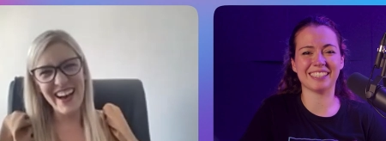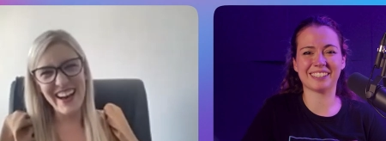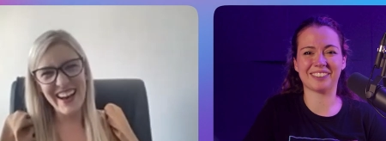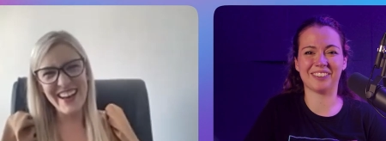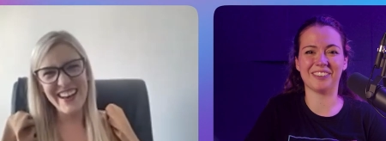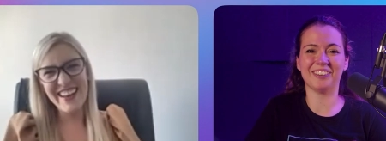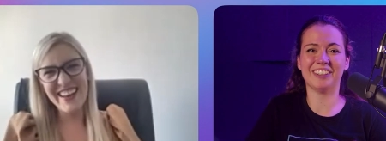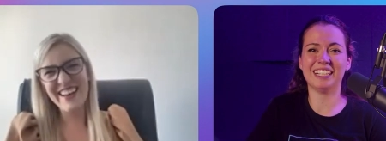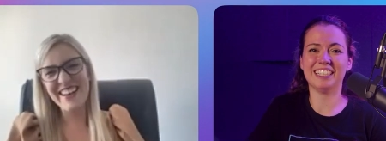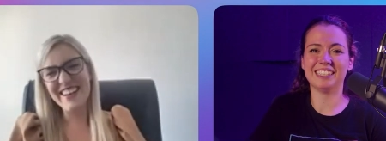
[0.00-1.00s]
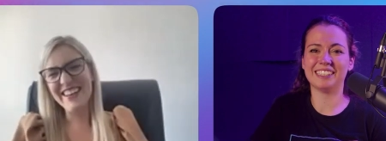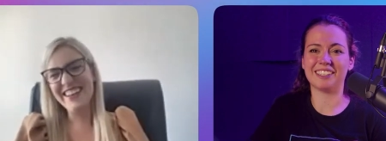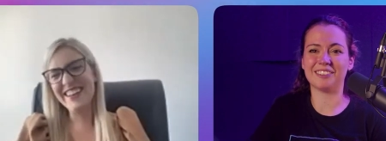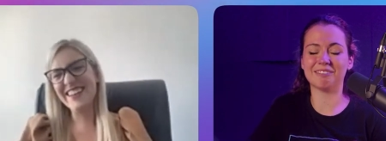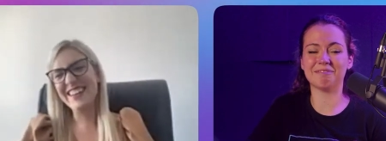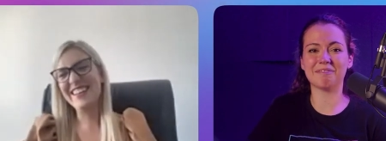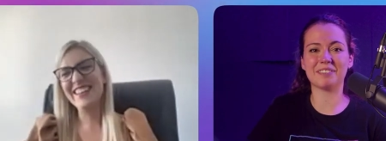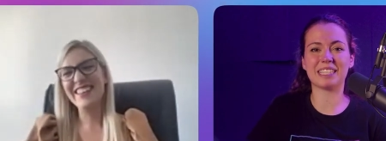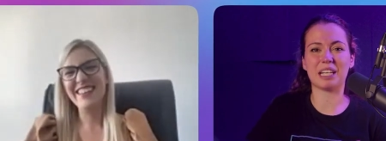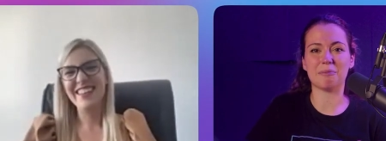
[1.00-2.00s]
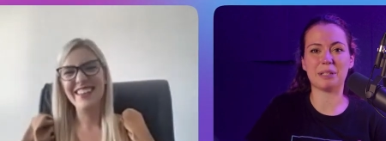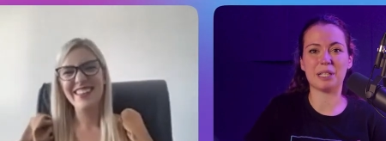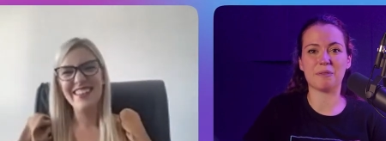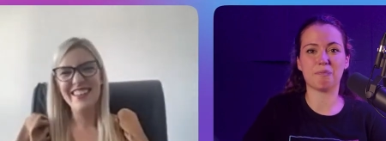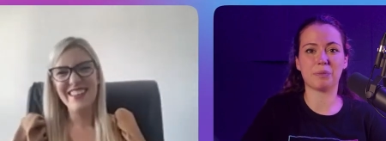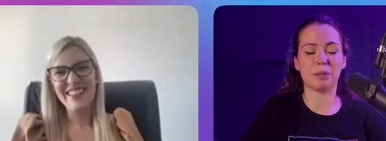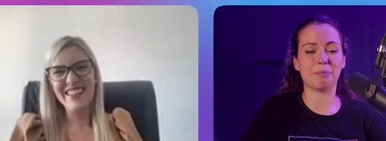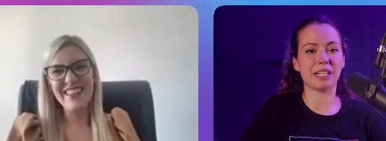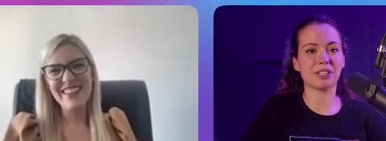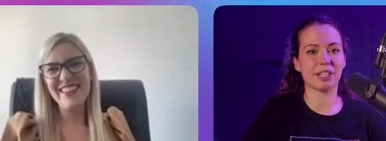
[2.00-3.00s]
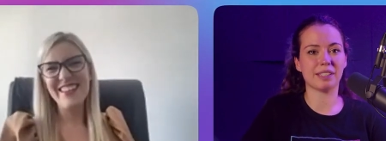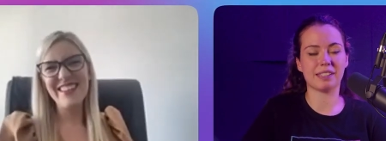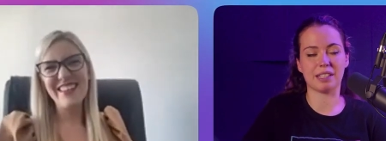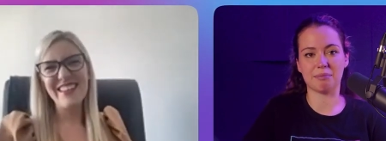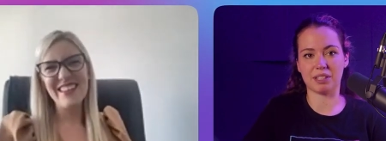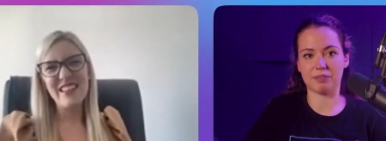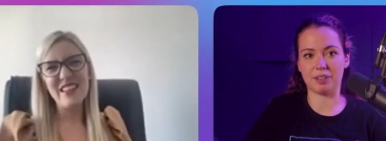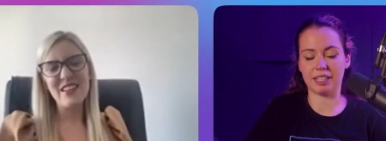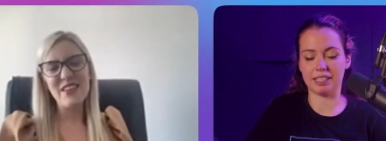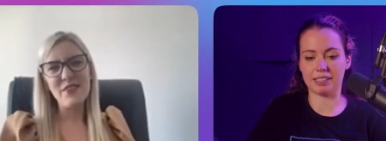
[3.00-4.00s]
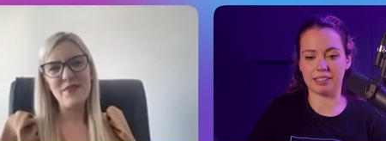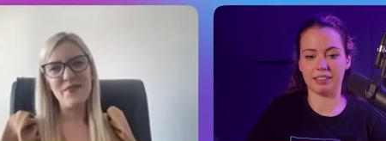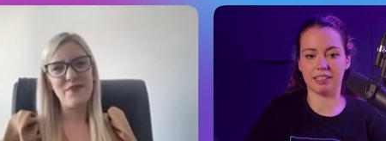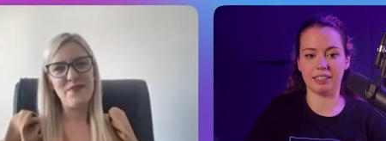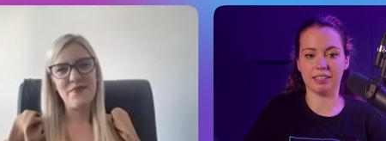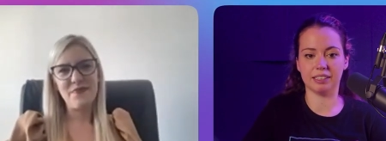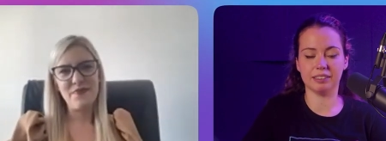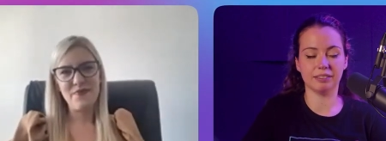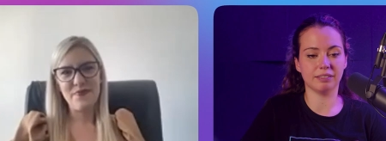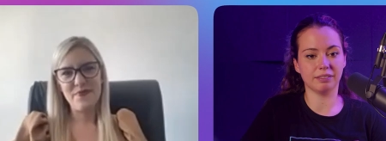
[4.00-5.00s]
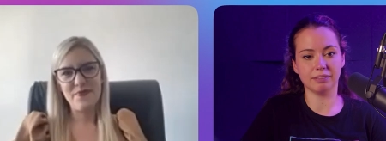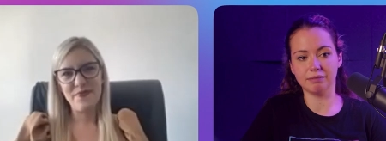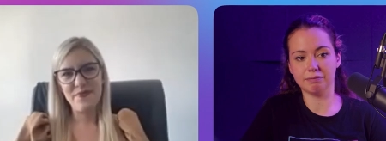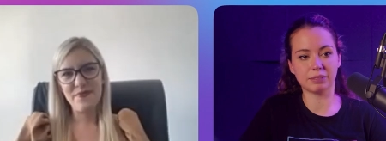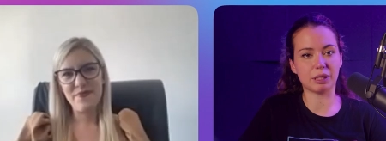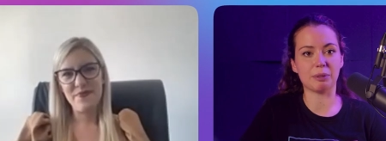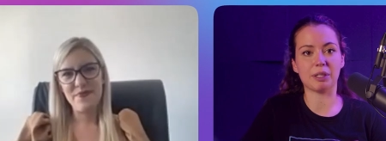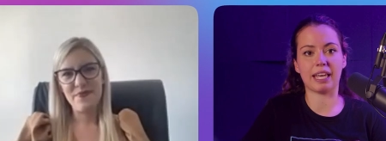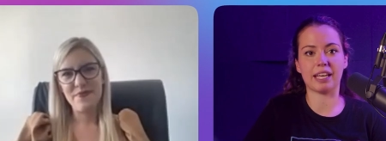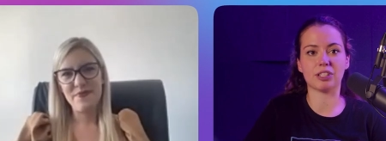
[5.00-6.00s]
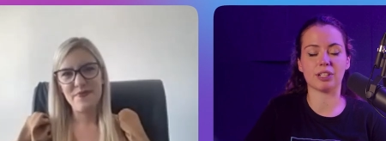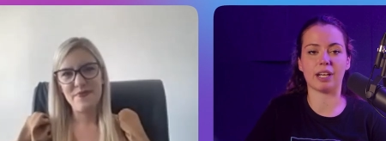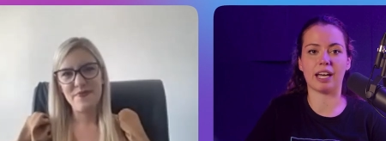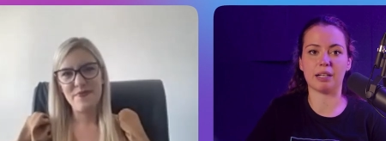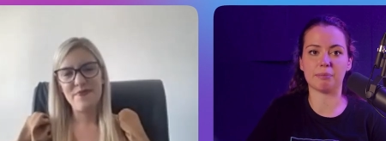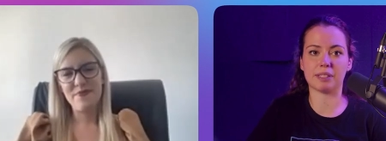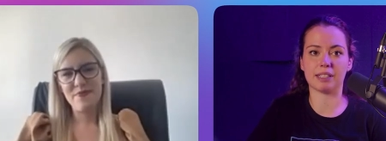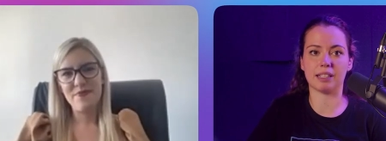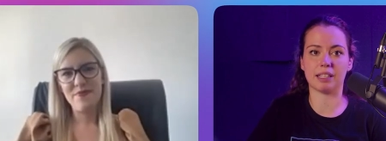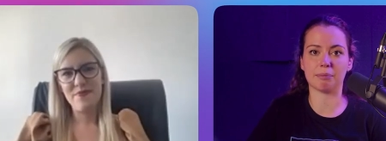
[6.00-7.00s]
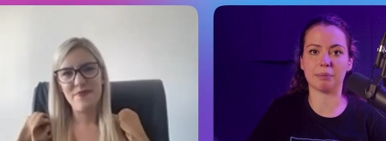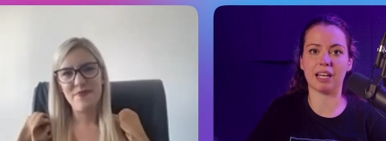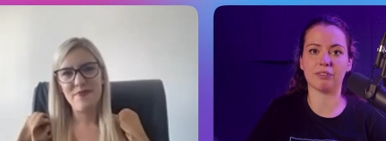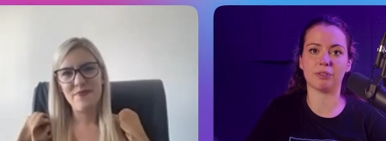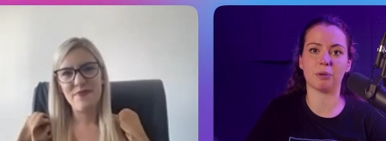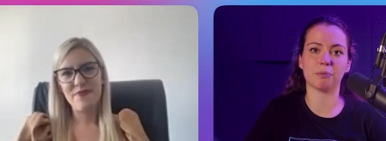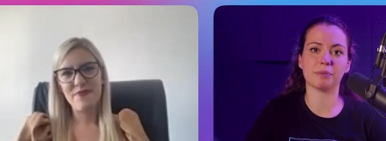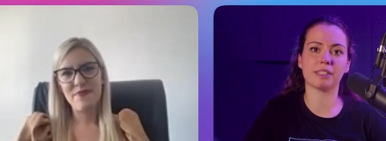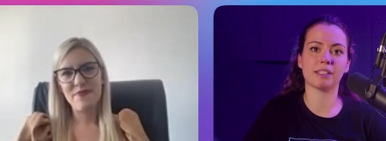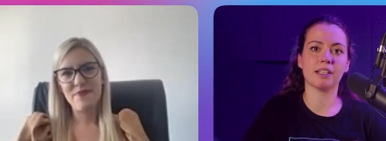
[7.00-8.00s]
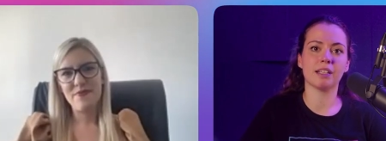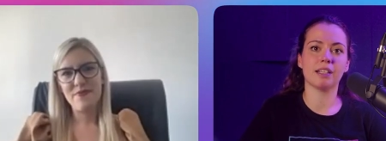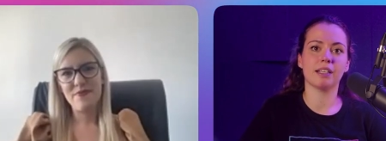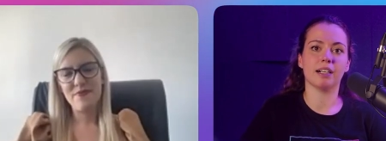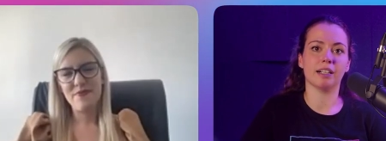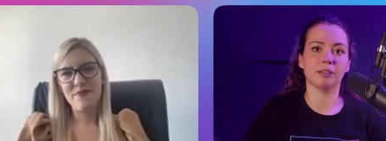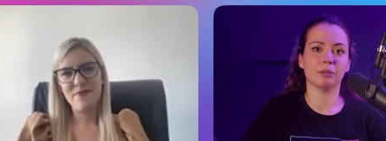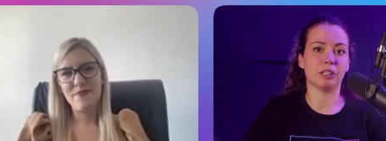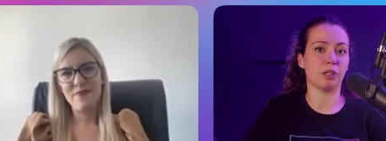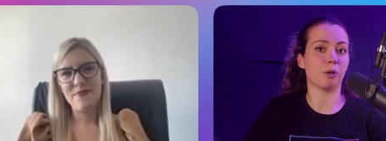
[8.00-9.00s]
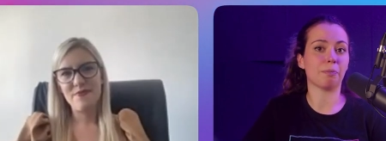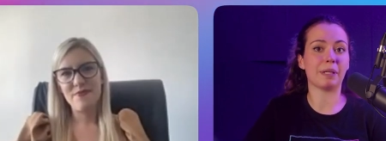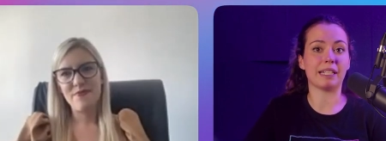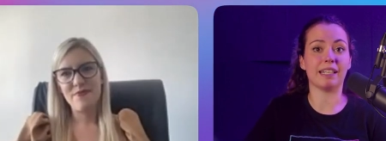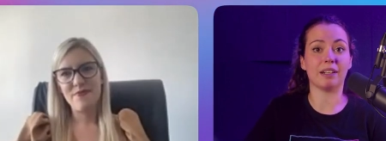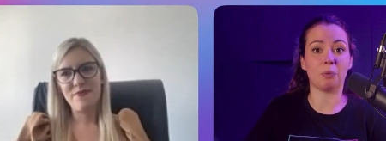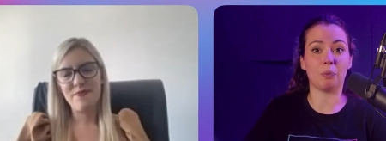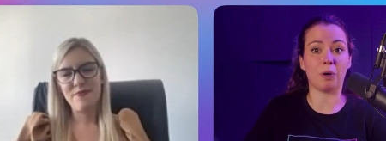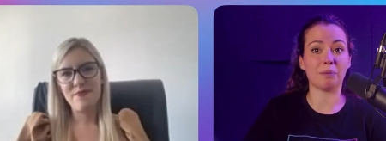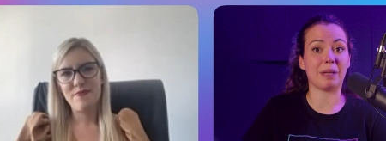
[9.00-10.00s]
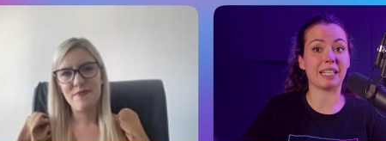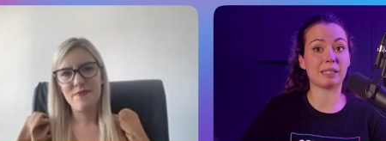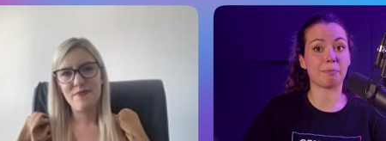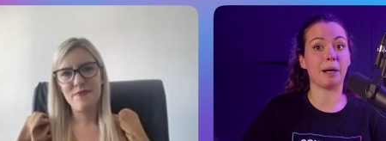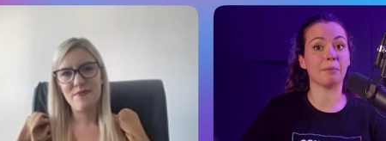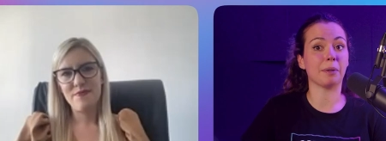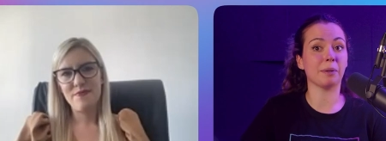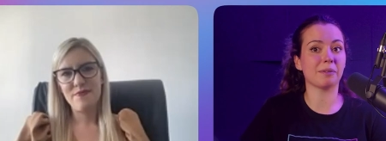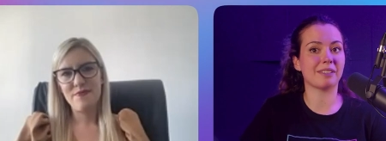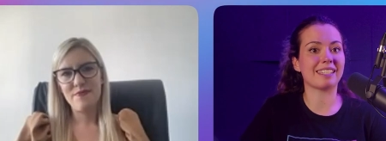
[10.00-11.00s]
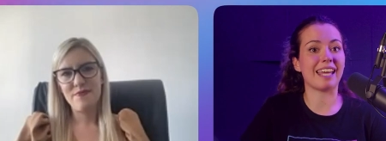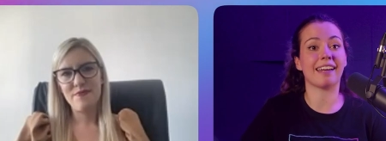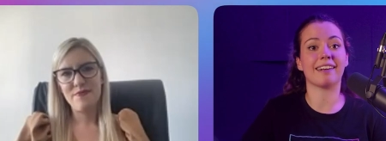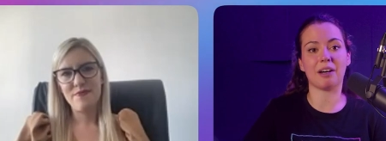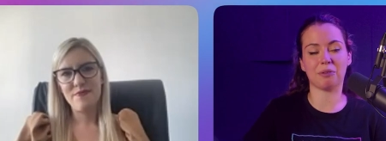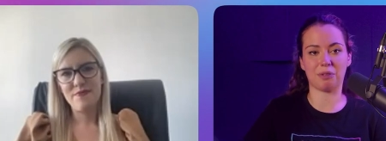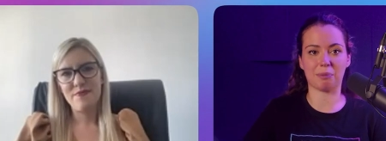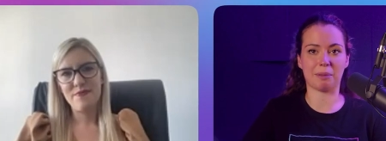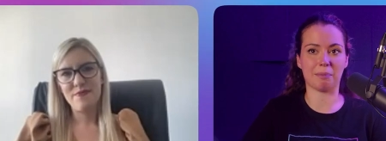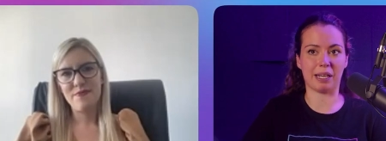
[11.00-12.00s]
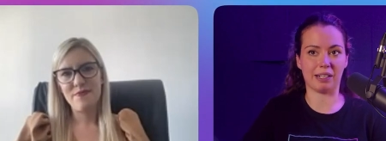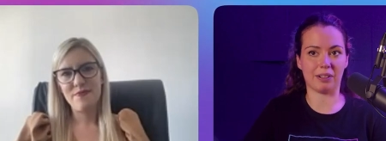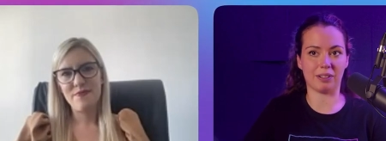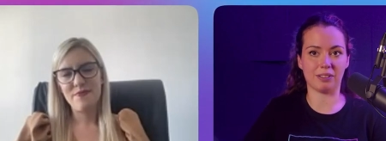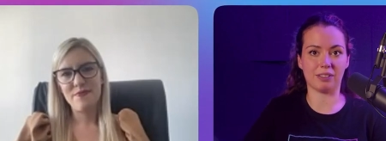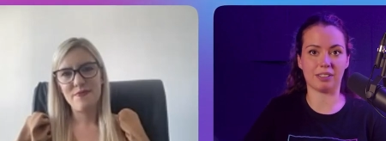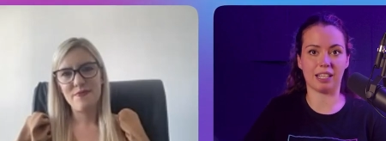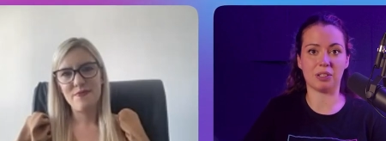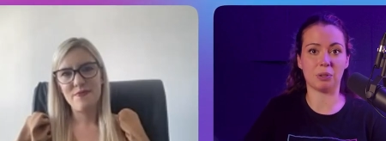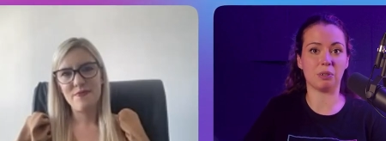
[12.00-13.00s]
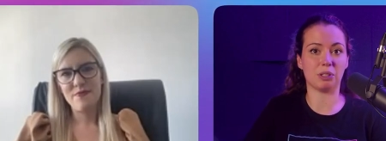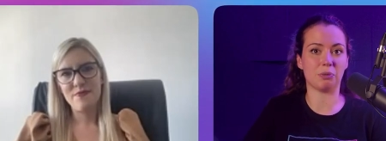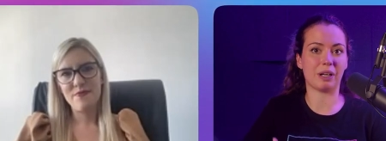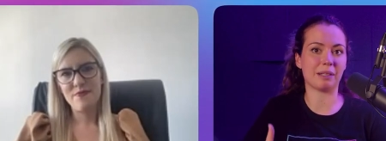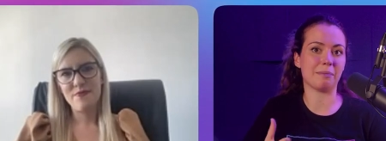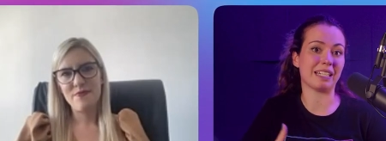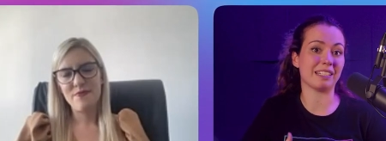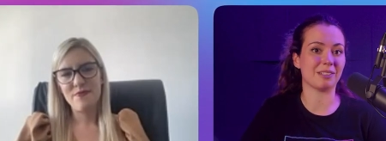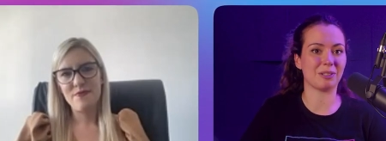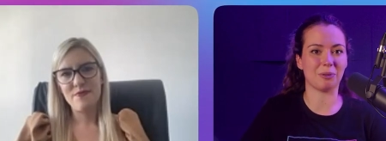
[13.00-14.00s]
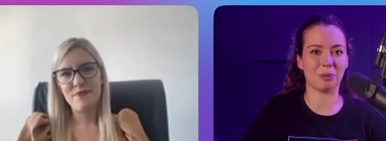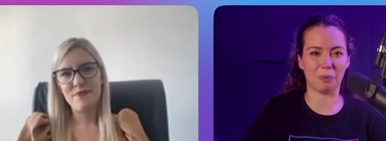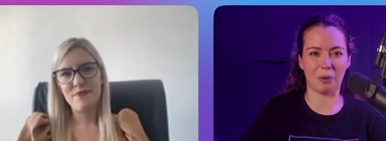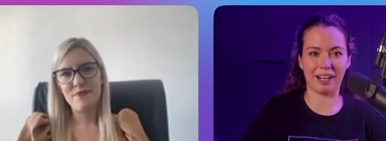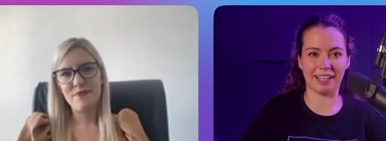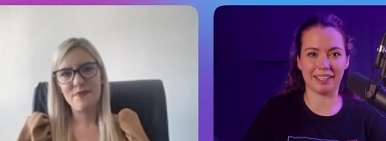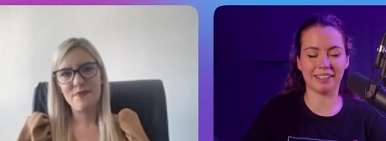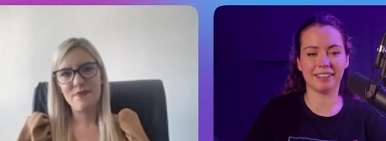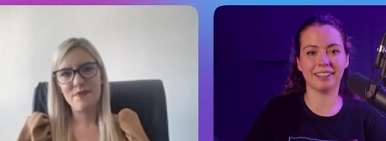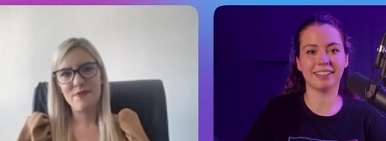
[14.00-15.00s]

Speaker 1: That's true. So tell me you mentioned some different uh, communication apps and, and platforms uh, in your opinion what makes pumble stand out from competitors and who would you recommend it to and why